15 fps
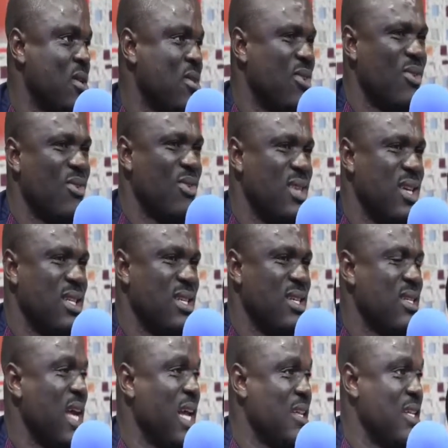So
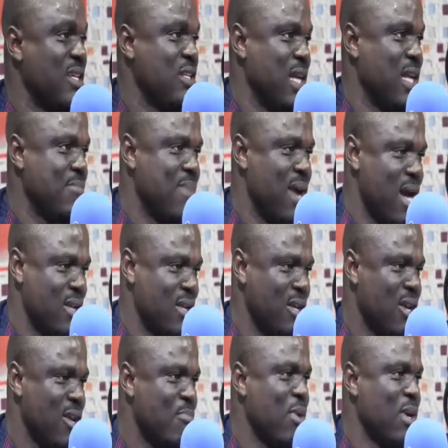it's that bad.
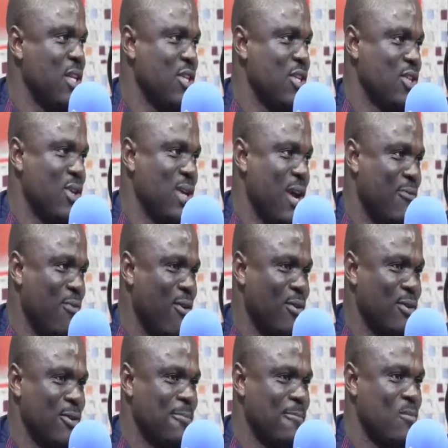But it is not our
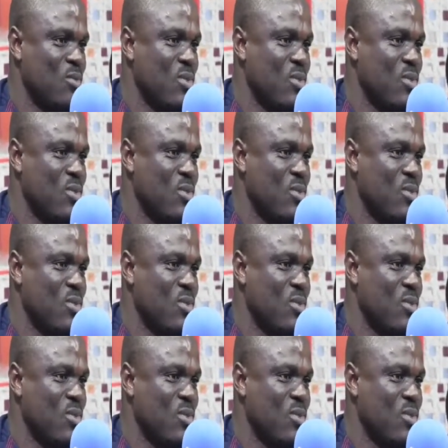fault.